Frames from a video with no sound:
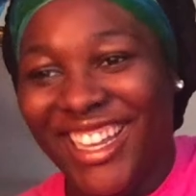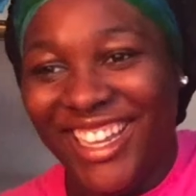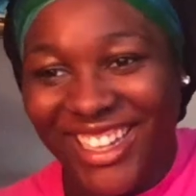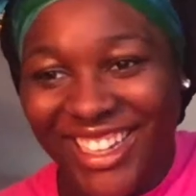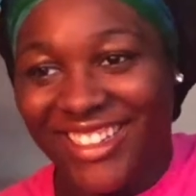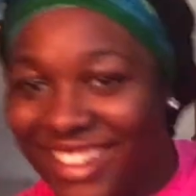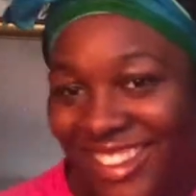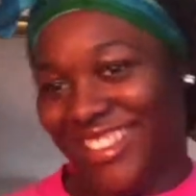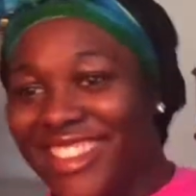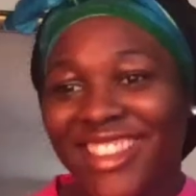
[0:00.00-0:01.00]
And my
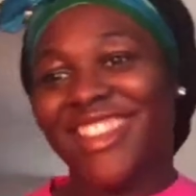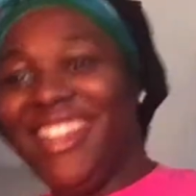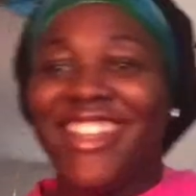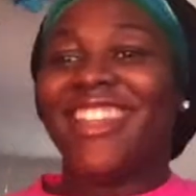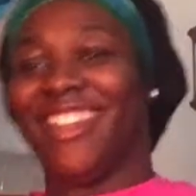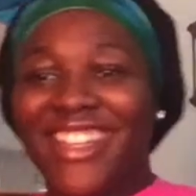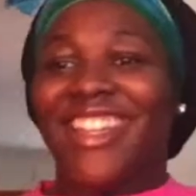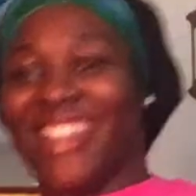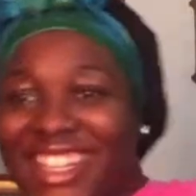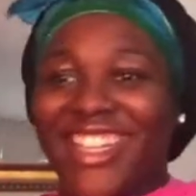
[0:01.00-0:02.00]
boyfriend was listening to
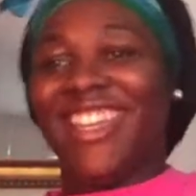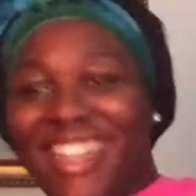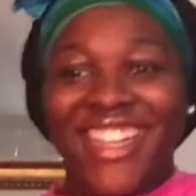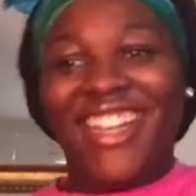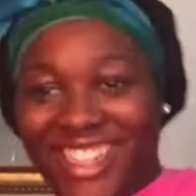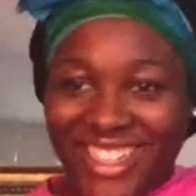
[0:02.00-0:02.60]
music with me